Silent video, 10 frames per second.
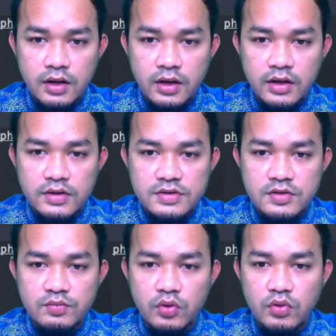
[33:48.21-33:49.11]
as a
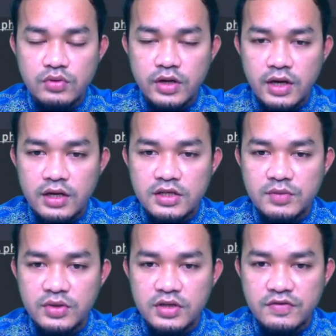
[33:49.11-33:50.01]
symbol, they are a little
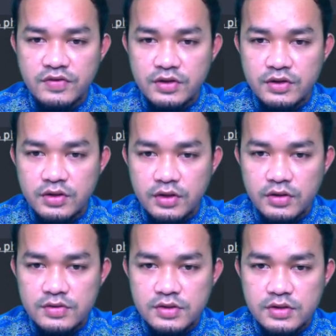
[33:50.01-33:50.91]
bit different here.
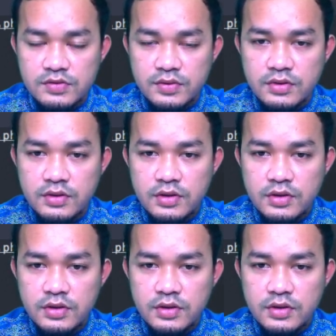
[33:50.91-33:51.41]
You see this one,